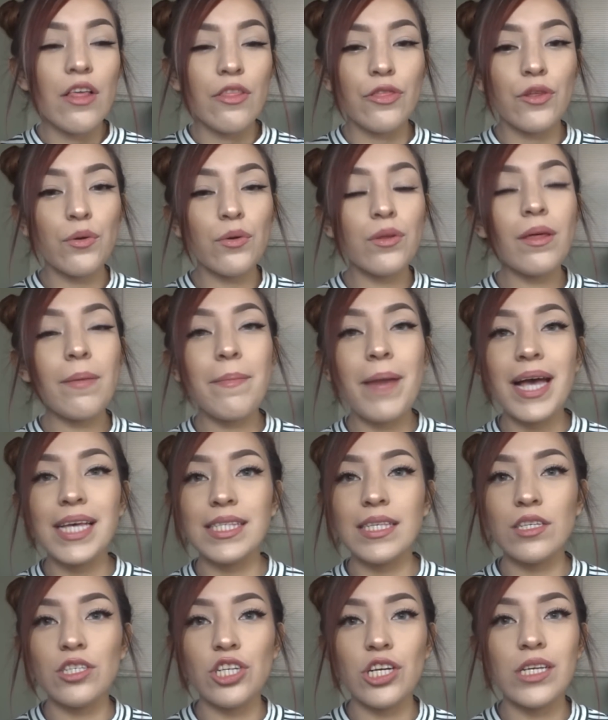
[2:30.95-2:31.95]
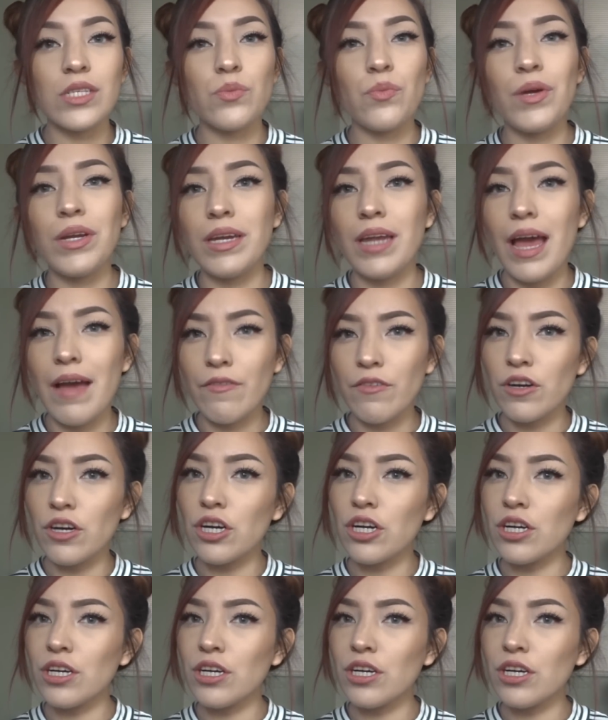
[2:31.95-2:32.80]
through the messages, we never